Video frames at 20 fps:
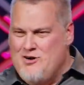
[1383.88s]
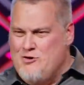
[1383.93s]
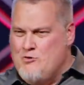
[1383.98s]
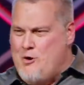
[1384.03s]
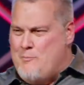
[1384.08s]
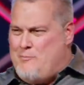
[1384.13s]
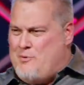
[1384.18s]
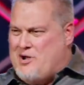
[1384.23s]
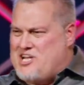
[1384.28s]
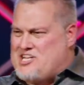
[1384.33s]

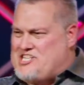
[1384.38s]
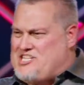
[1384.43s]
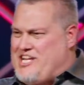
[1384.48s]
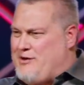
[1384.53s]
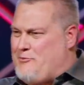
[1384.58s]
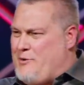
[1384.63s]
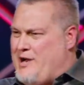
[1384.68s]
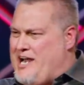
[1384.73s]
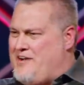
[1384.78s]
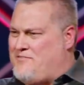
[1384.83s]
What book is
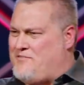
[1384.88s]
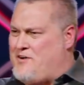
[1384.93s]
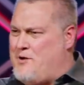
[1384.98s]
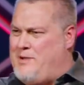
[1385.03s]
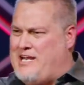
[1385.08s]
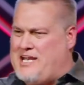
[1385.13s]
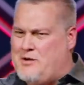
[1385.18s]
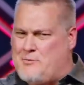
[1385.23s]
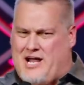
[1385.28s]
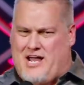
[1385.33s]
she reading
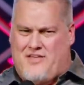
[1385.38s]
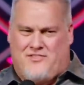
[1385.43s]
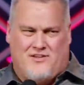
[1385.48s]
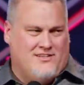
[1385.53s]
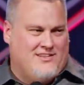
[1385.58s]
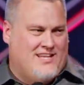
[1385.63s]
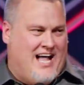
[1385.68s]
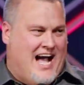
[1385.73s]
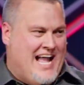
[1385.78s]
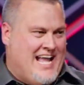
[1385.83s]
from anyway?
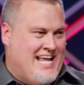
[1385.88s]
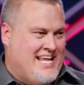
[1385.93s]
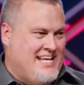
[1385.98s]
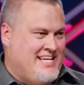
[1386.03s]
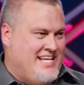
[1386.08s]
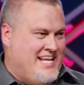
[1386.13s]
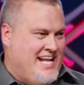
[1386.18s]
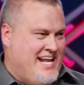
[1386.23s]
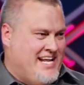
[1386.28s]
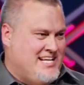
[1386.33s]
The
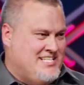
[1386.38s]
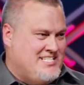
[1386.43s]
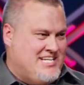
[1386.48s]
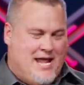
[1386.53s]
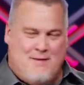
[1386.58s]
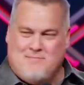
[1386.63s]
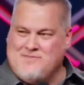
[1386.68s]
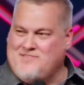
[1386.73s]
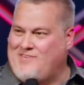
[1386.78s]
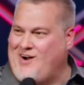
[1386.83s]
Lion King
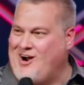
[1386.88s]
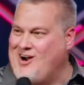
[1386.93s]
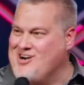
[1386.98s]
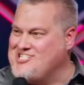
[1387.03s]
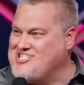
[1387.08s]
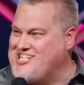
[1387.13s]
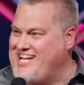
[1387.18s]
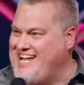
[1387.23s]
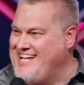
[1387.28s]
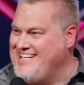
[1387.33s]
James
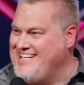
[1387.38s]
Version?